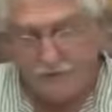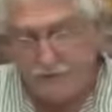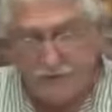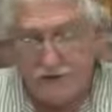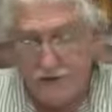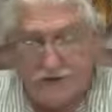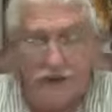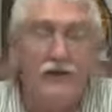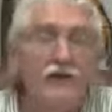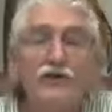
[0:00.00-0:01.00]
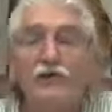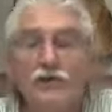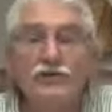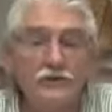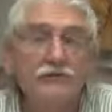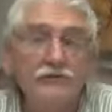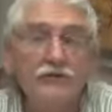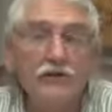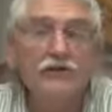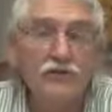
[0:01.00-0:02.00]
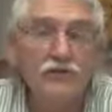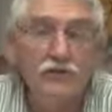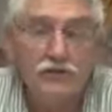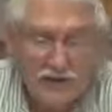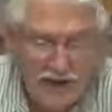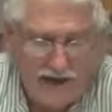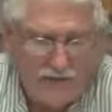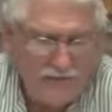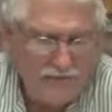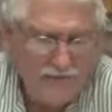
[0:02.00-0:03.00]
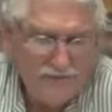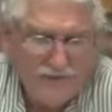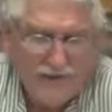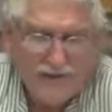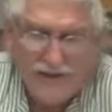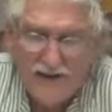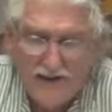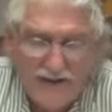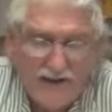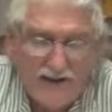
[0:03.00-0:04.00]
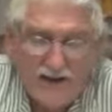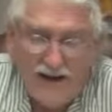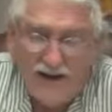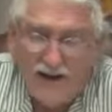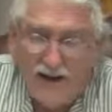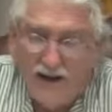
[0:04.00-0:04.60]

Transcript: So it's just uh, tools, you know, tools to help. Uh,